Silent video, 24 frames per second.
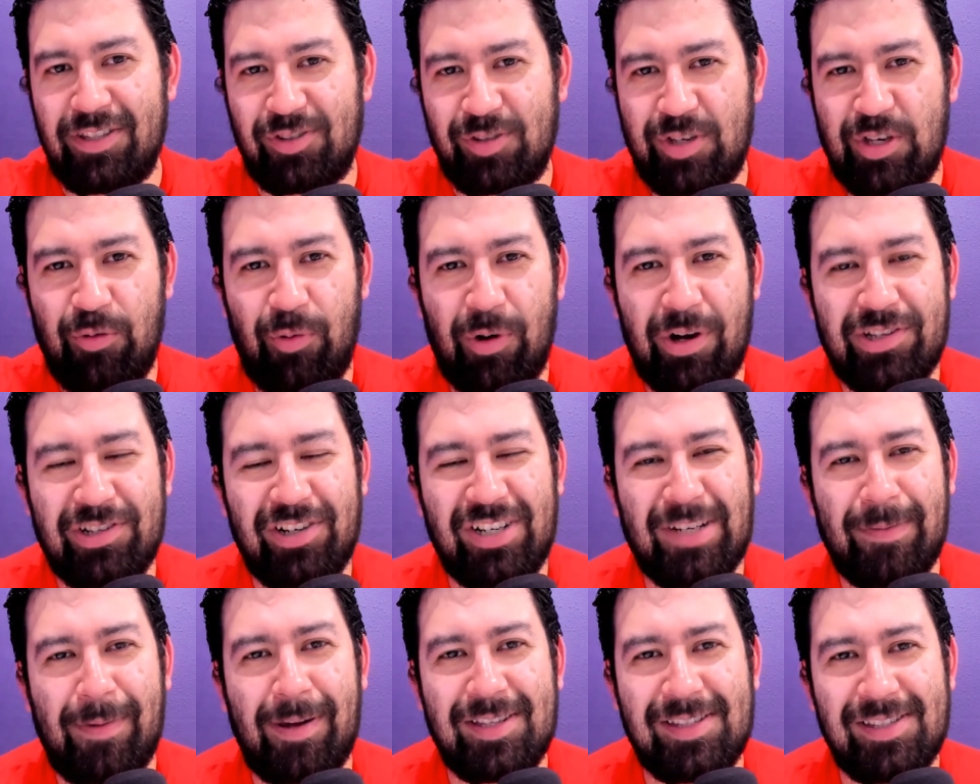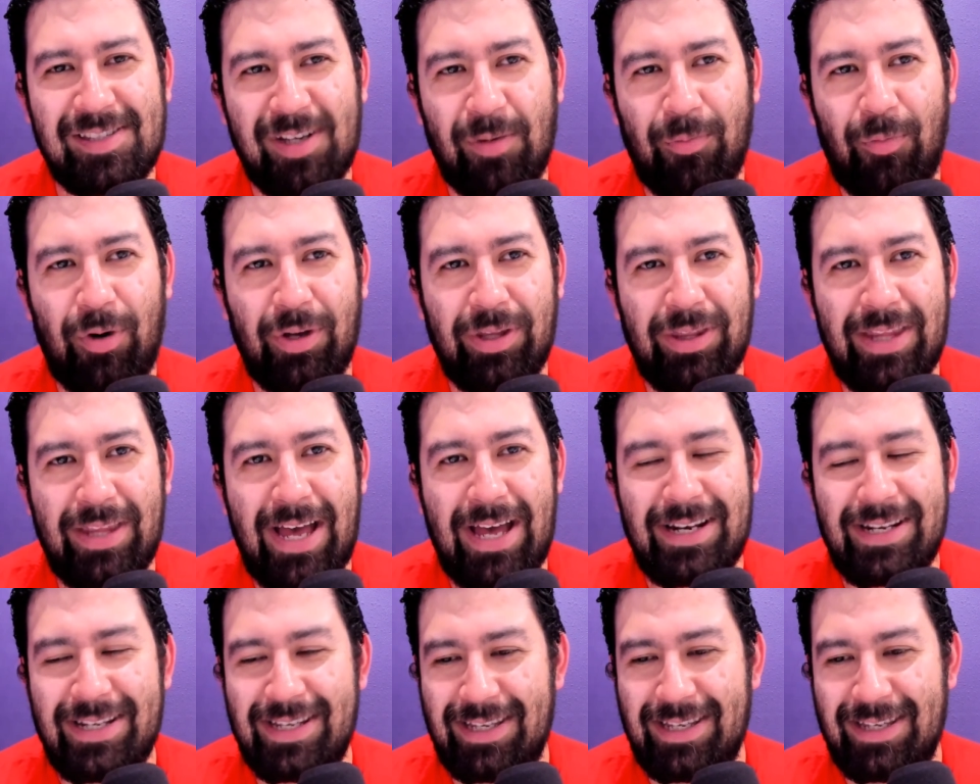So you want to talk about someone
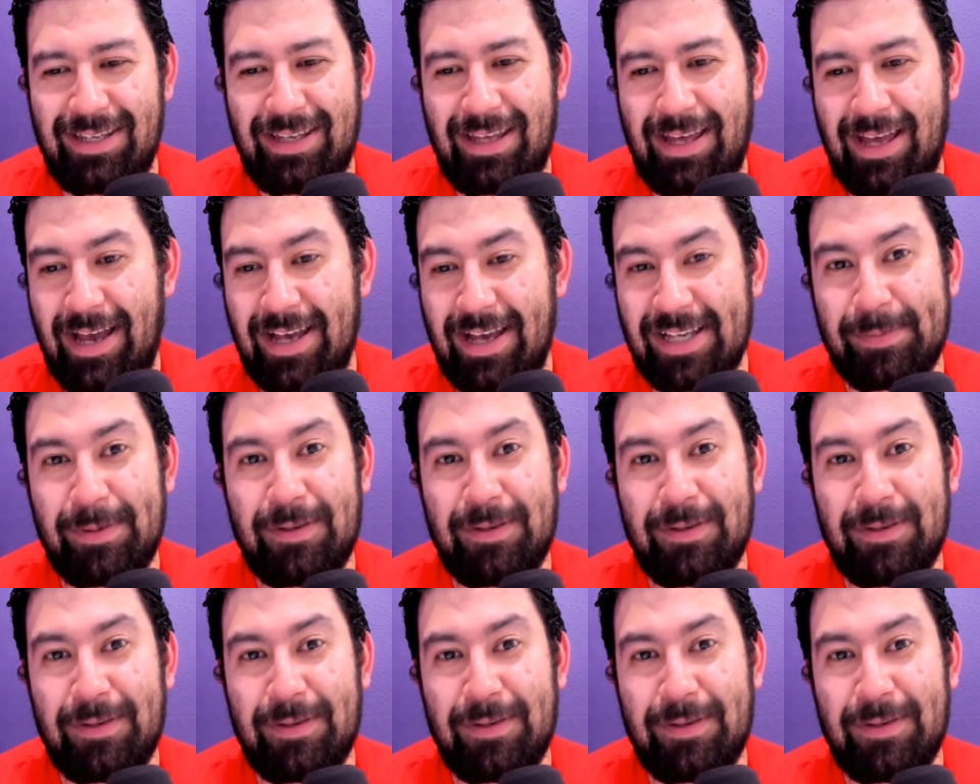that has